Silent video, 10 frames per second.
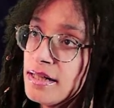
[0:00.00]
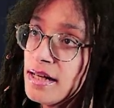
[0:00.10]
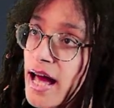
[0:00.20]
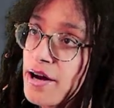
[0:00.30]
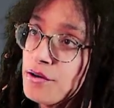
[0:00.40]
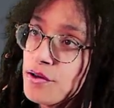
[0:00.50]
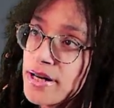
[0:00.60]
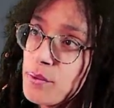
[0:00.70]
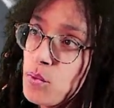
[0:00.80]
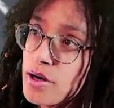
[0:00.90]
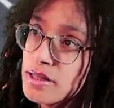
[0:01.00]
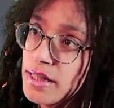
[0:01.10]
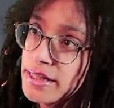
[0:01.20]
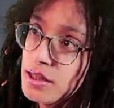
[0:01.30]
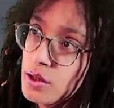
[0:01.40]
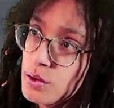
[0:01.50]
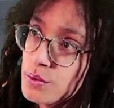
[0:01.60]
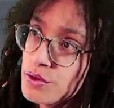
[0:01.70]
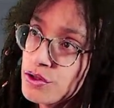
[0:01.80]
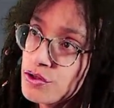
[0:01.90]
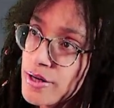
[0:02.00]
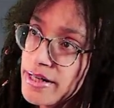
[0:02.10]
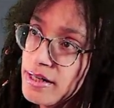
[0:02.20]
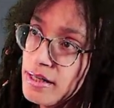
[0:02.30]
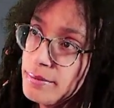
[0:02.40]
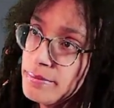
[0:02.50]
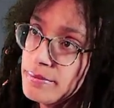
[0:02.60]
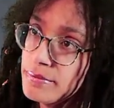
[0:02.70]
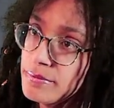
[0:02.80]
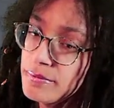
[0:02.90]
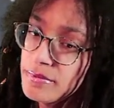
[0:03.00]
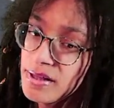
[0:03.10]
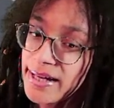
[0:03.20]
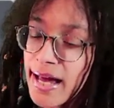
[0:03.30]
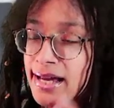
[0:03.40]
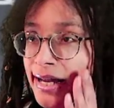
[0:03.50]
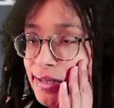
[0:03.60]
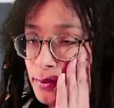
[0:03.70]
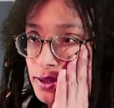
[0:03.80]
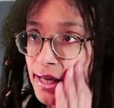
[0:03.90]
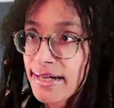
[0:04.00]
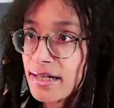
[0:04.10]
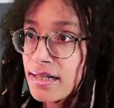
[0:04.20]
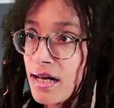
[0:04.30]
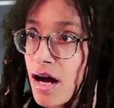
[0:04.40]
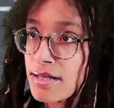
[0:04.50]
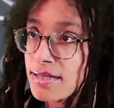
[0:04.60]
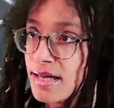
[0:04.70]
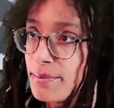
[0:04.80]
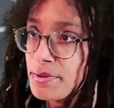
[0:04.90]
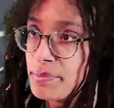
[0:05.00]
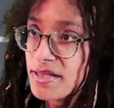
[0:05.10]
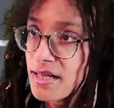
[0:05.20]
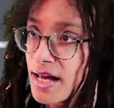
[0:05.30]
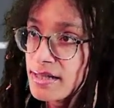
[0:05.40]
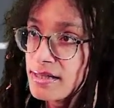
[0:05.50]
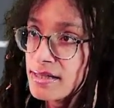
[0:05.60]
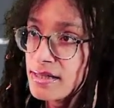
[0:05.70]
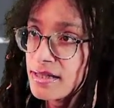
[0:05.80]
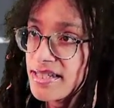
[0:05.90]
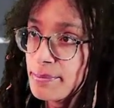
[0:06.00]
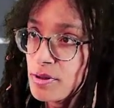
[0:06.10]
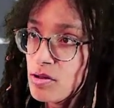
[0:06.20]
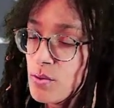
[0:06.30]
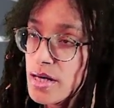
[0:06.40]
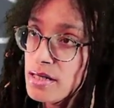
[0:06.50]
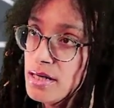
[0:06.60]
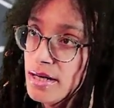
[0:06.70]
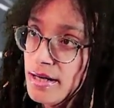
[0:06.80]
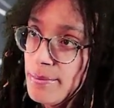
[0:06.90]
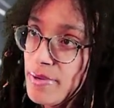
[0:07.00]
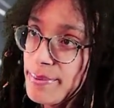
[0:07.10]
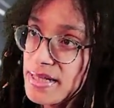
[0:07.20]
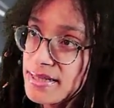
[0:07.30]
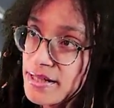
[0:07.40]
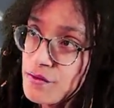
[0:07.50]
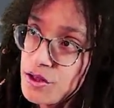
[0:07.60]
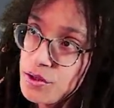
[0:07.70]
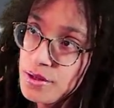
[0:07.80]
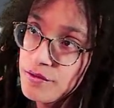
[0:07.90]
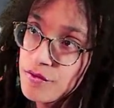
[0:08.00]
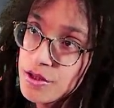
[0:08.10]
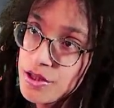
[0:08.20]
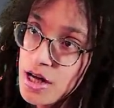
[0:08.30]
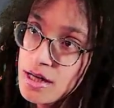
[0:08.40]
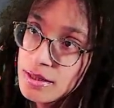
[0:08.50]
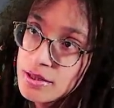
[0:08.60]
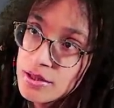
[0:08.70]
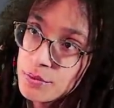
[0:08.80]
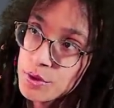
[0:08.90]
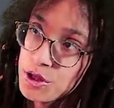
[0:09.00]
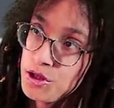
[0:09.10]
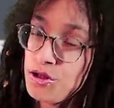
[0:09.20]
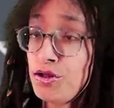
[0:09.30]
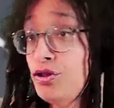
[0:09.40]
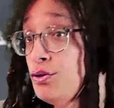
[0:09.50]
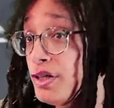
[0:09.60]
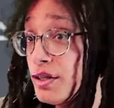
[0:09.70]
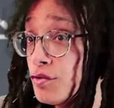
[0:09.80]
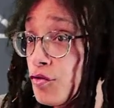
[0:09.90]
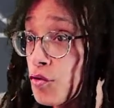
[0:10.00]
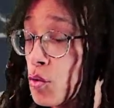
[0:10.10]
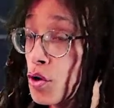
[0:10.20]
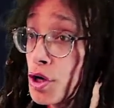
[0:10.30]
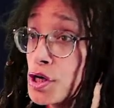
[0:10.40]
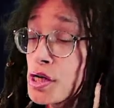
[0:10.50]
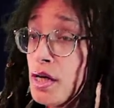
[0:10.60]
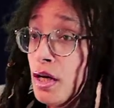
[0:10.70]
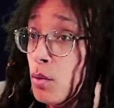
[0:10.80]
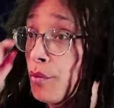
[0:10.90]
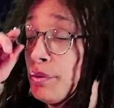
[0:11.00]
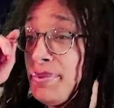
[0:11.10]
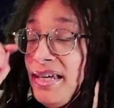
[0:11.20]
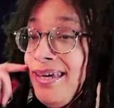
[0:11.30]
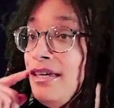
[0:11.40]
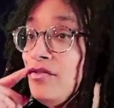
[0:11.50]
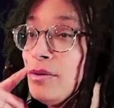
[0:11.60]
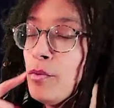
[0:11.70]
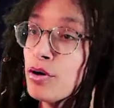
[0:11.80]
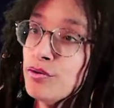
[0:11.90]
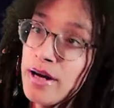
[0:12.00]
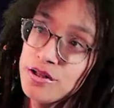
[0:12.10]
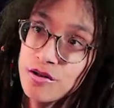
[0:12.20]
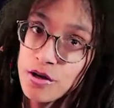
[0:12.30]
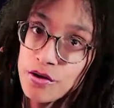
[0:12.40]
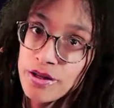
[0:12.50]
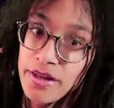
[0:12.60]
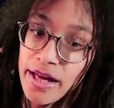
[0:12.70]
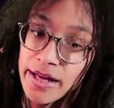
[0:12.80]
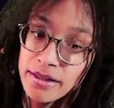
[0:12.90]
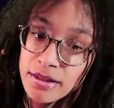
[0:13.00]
I don't know that I want to like go straight up. Like, I kind of would like a concept besides the typical one. Maybe instead of shooting for ducks, we're shooting for what would be even more retro than that.